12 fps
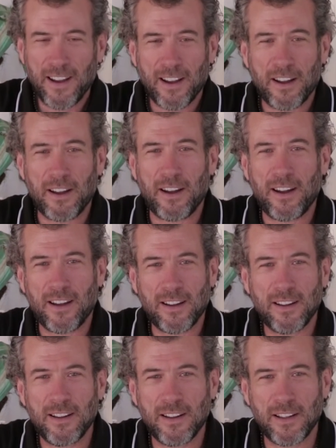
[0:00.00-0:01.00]

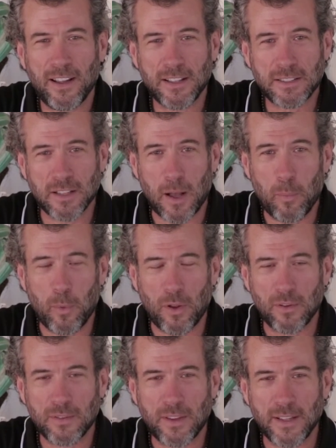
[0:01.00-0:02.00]
heads up
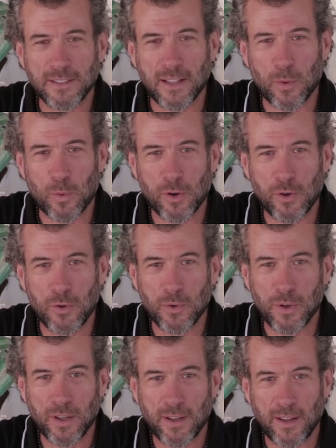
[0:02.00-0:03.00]
on things that we're
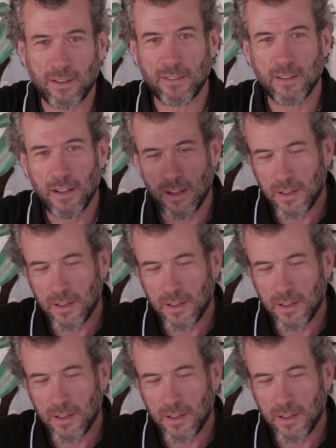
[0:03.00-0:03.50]
doing and